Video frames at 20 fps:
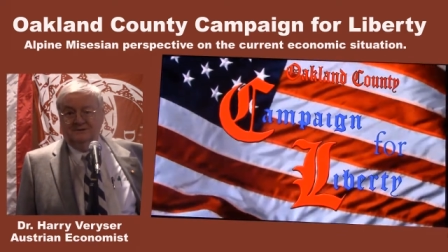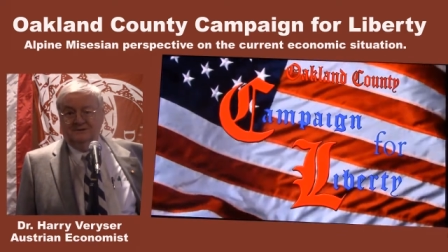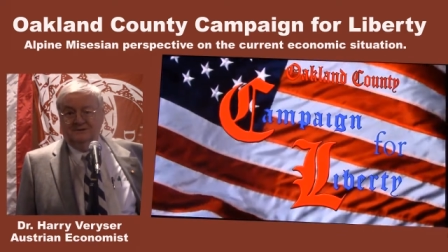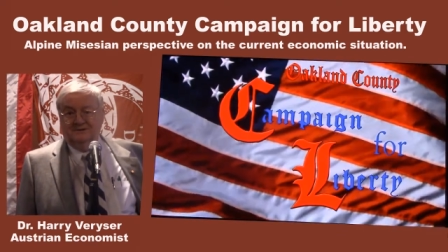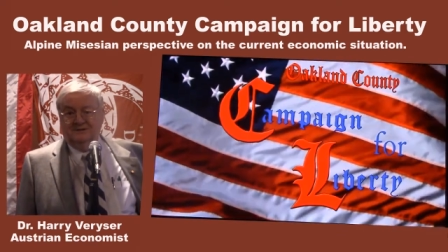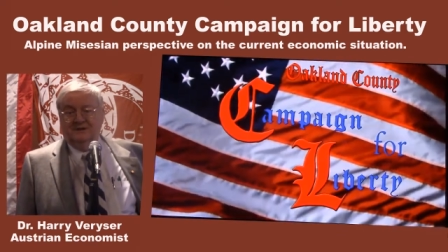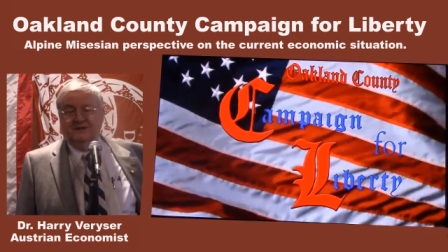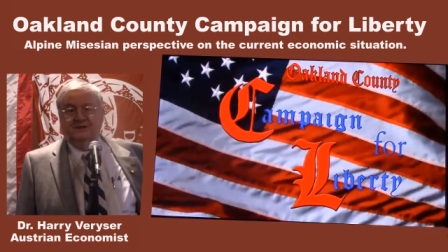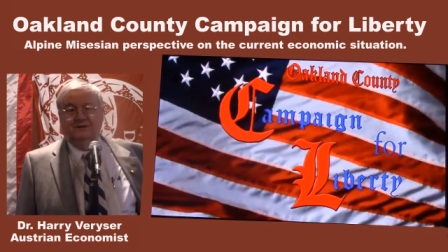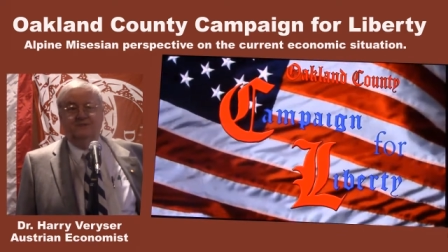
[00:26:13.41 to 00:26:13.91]

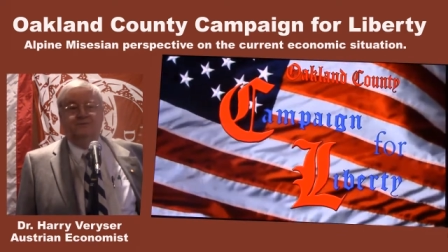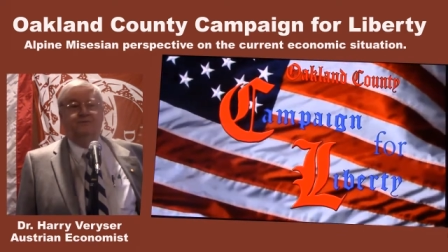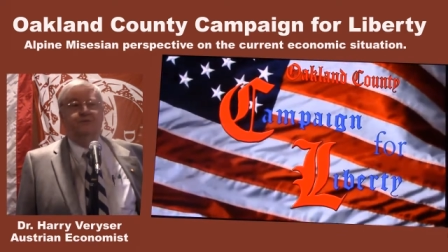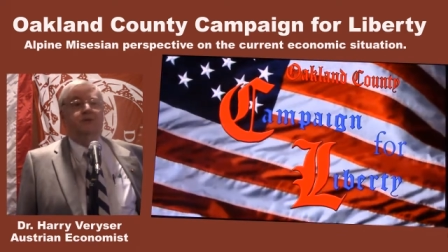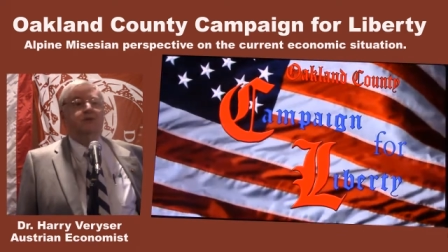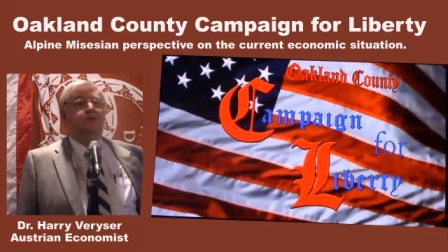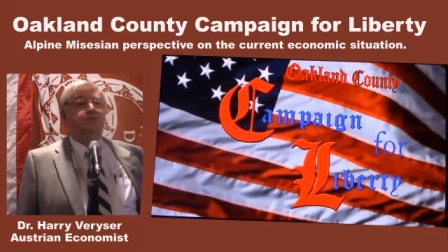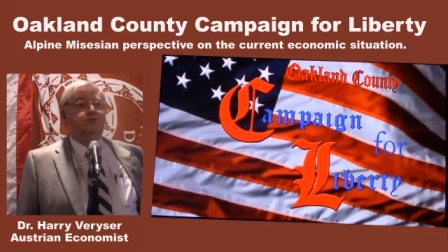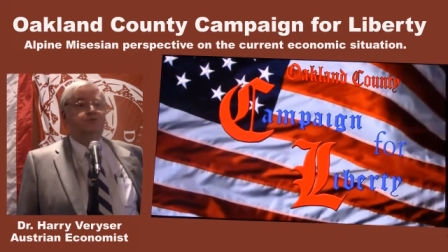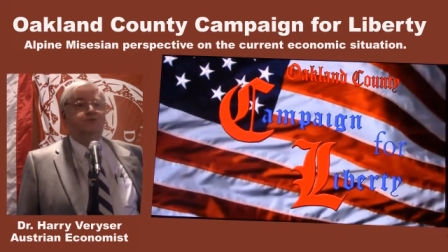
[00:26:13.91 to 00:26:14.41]
Now, if
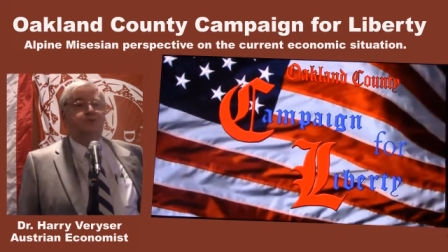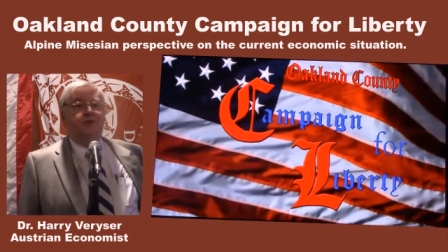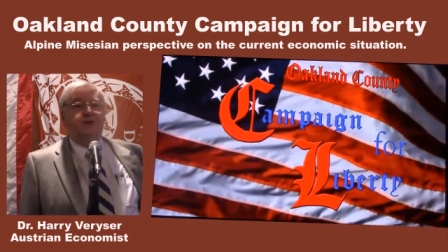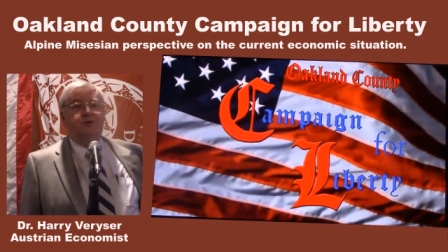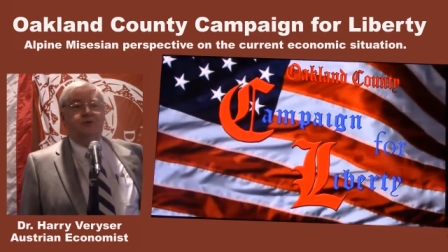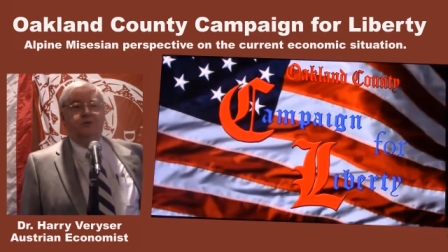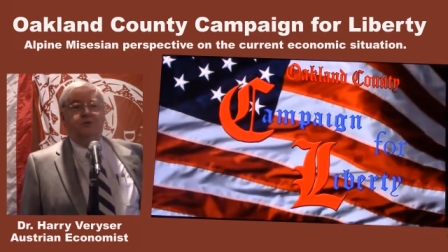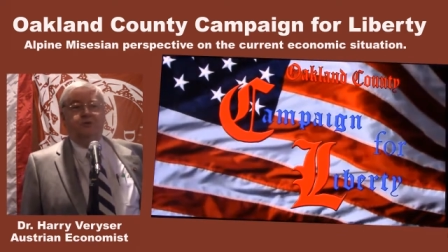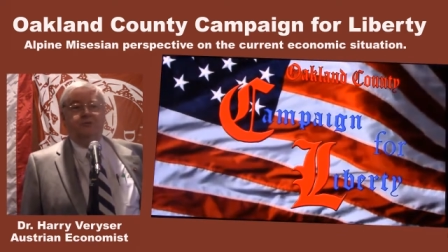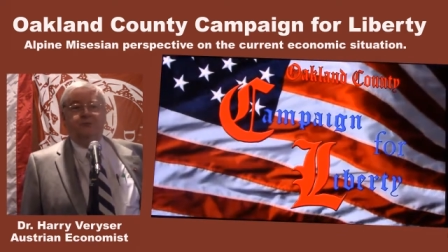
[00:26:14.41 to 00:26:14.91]
they issue
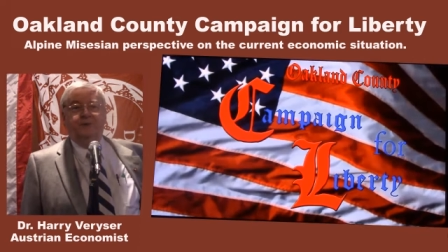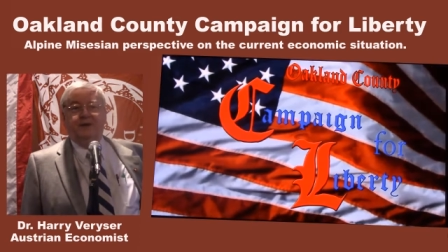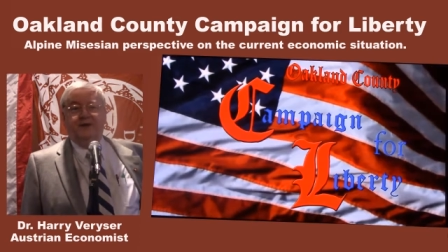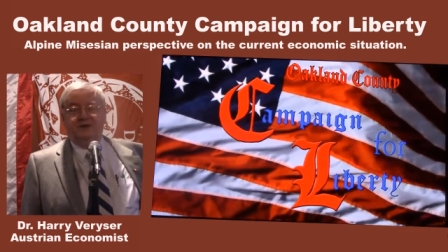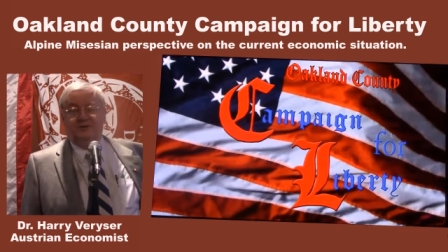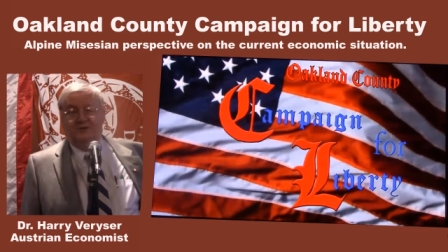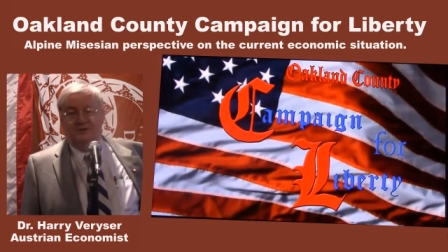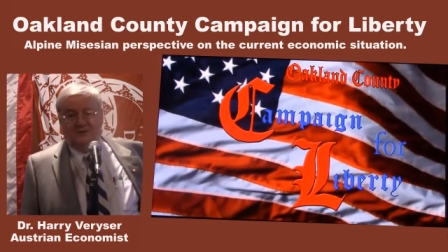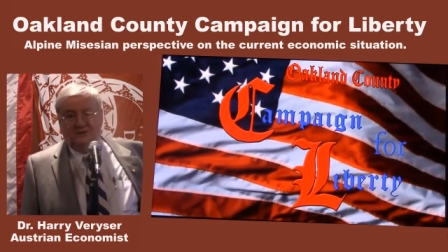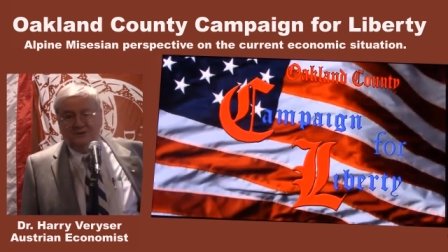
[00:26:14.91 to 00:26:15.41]
that gold
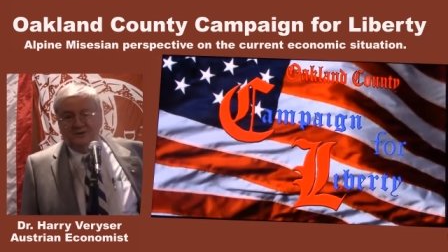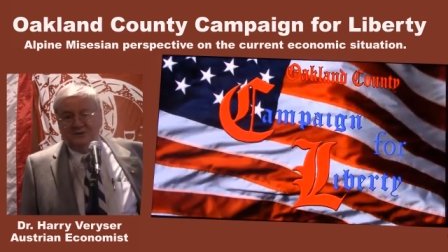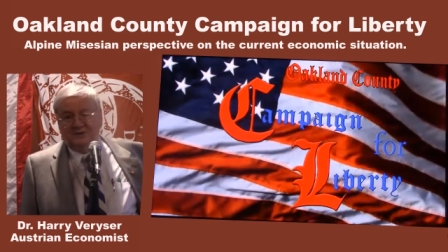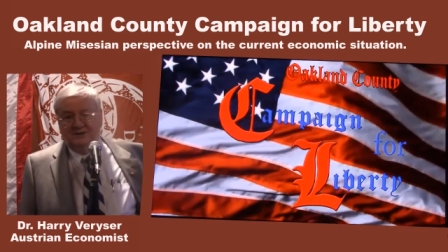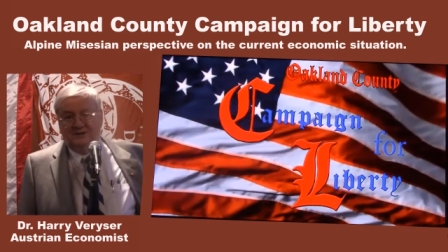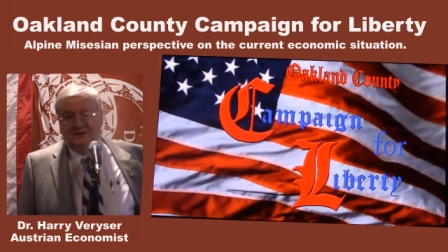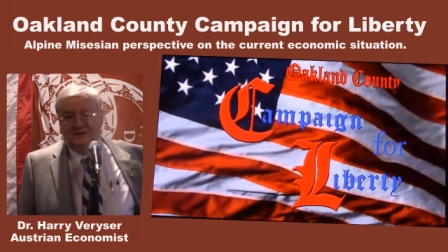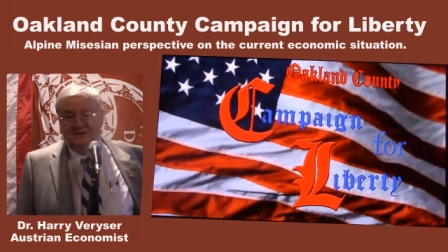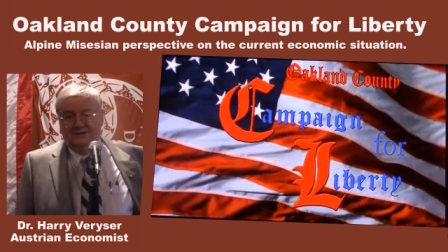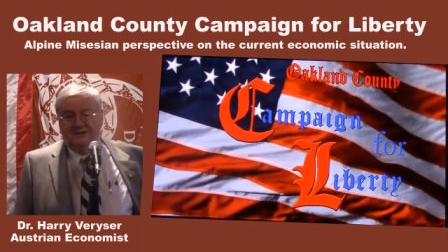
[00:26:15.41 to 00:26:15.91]
backed
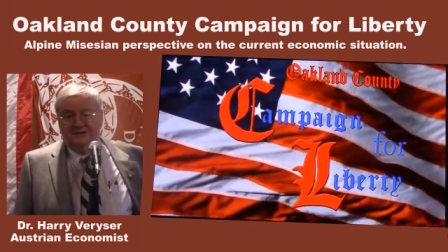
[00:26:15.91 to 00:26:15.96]
currency,